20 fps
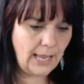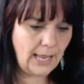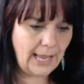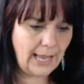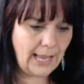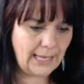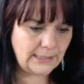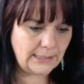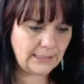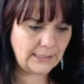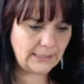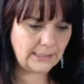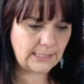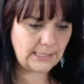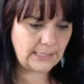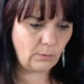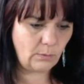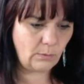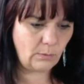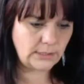and
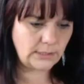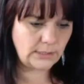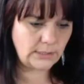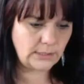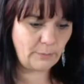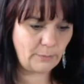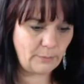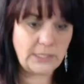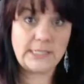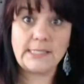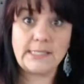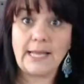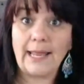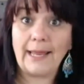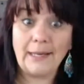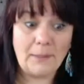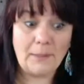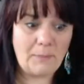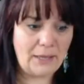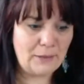see what everybody's
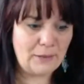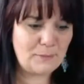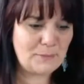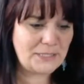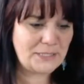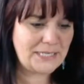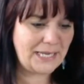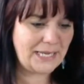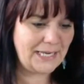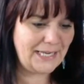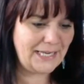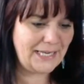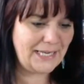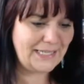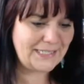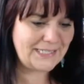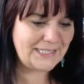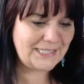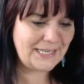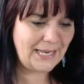saying about the
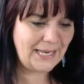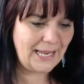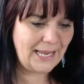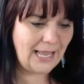metallics.